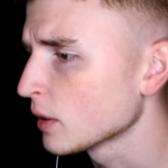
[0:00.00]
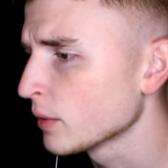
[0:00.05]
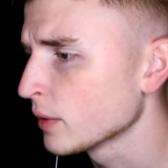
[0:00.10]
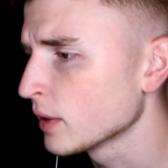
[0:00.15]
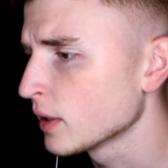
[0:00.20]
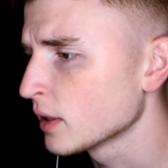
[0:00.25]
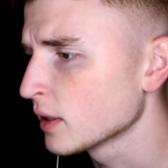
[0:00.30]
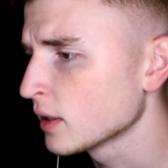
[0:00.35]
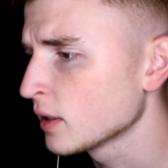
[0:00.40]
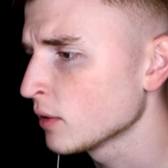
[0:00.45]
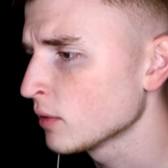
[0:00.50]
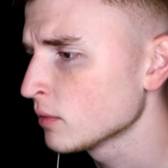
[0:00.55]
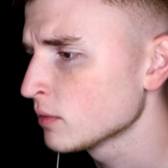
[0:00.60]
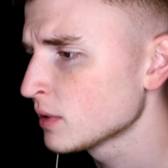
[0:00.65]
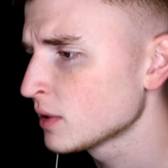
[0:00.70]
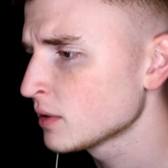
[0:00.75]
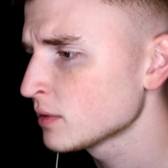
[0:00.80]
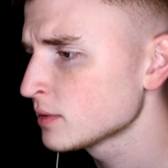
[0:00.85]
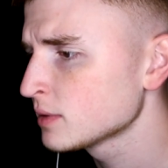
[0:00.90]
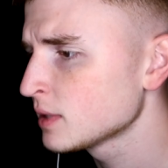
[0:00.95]
Okay, we got a cute
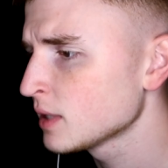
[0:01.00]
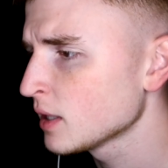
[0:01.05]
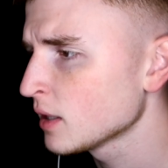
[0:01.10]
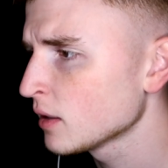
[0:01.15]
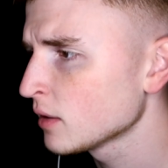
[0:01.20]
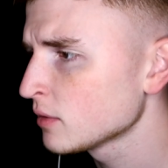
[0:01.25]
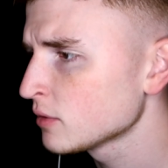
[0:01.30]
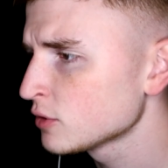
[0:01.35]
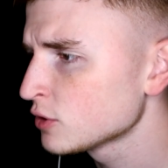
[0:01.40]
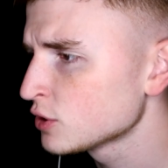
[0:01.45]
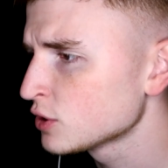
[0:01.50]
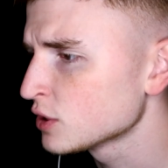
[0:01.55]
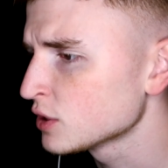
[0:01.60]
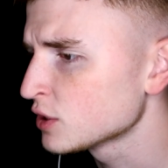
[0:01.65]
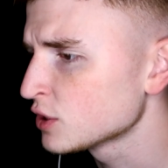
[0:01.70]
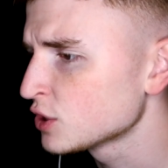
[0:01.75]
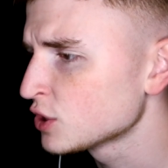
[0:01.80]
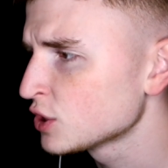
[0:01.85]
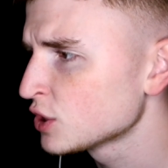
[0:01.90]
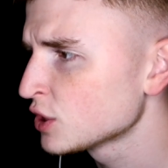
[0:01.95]
little deer
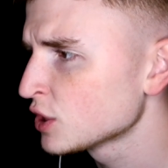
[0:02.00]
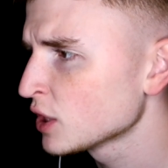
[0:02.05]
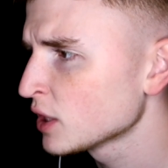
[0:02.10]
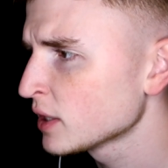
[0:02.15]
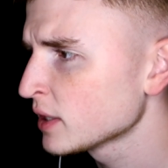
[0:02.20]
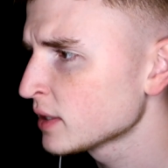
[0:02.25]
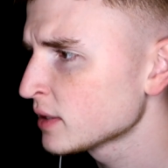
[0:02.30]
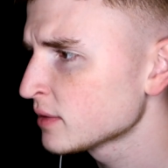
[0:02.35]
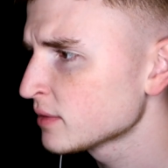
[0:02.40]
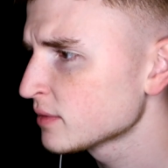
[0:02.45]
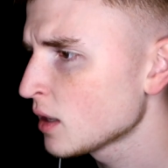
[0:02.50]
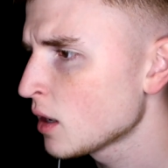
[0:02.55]
just chilling.